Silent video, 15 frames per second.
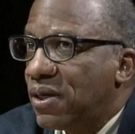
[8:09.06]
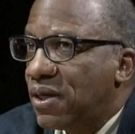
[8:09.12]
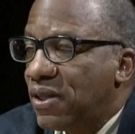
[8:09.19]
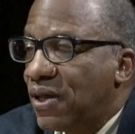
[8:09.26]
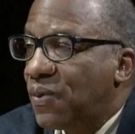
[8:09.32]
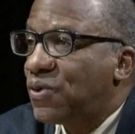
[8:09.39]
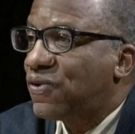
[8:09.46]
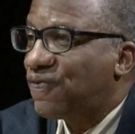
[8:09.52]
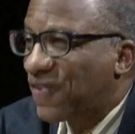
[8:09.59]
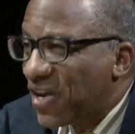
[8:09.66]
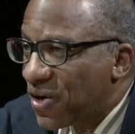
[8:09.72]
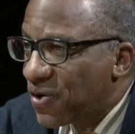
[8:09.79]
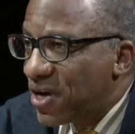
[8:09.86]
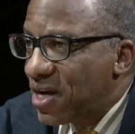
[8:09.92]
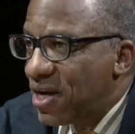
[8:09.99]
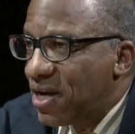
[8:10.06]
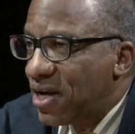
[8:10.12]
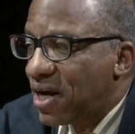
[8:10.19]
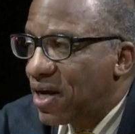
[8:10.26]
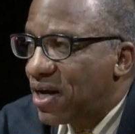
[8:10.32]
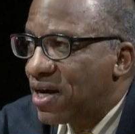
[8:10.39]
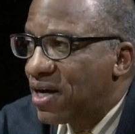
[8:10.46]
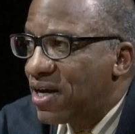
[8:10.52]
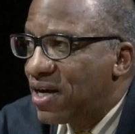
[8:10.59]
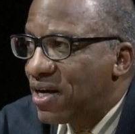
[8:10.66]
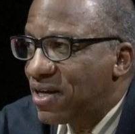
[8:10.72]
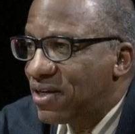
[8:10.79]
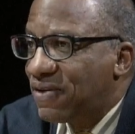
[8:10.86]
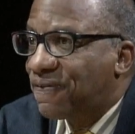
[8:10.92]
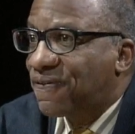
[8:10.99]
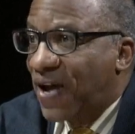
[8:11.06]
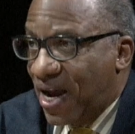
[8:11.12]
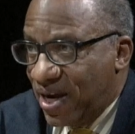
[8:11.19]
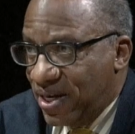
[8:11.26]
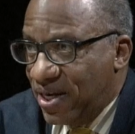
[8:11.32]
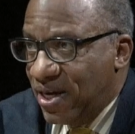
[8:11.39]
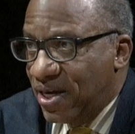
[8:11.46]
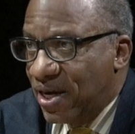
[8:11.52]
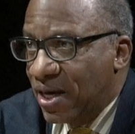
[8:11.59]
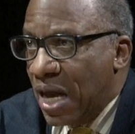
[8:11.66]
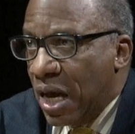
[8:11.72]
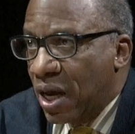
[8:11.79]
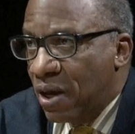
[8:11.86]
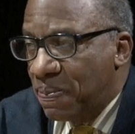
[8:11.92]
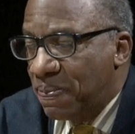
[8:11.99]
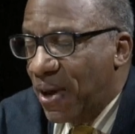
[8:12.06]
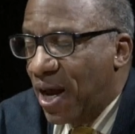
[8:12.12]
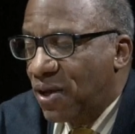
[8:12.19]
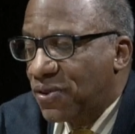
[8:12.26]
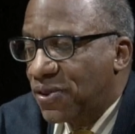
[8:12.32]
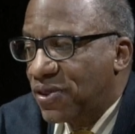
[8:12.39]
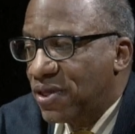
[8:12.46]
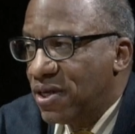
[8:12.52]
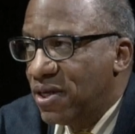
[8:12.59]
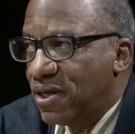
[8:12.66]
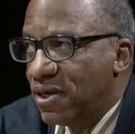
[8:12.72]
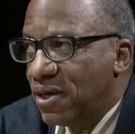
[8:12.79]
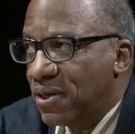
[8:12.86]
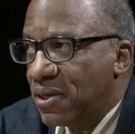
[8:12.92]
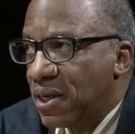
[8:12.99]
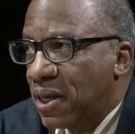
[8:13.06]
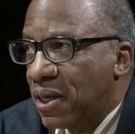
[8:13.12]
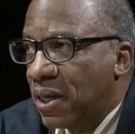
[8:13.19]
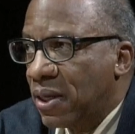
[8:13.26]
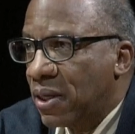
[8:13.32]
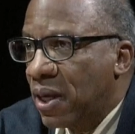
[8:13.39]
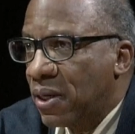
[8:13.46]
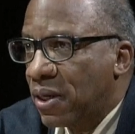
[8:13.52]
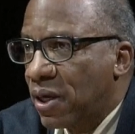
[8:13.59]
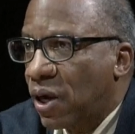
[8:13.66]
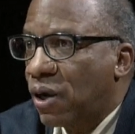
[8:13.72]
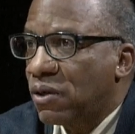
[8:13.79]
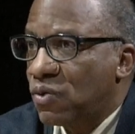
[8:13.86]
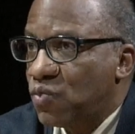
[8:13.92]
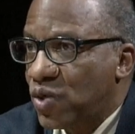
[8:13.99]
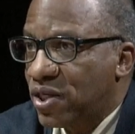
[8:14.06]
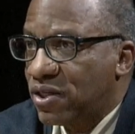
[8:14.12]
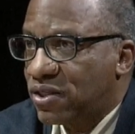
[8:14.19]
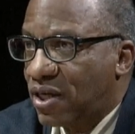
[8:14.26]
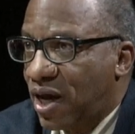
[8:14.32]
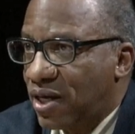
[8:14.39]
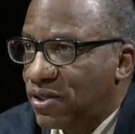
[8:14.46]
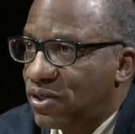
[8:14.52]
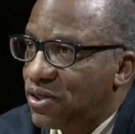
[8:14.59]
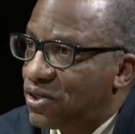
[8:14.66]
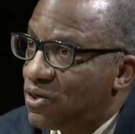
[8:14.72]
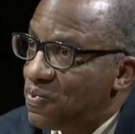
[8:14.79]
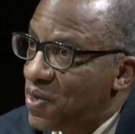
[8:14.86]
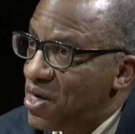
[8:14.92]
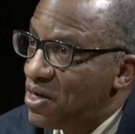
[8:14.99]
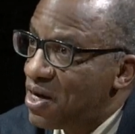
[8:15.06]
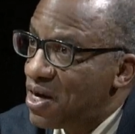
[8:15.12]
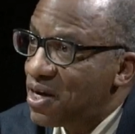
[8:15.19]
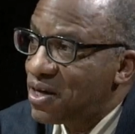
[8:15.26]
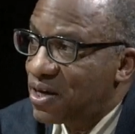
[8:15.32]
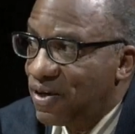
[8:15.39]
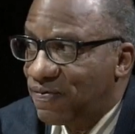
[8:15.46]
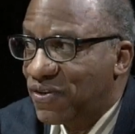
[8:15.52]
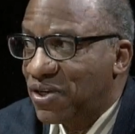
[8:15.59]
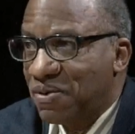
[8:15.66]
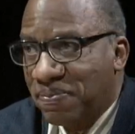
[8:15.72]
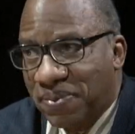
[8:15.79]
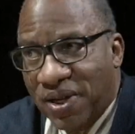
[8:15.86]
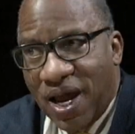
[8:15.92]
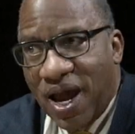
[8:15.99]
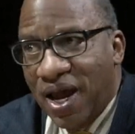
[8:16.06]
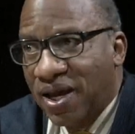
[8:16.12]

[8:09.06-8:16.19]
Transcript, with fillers: that was very uh, defining mm-hmm. about the Uh, Harlem Renaissance. To be young, gifted, and black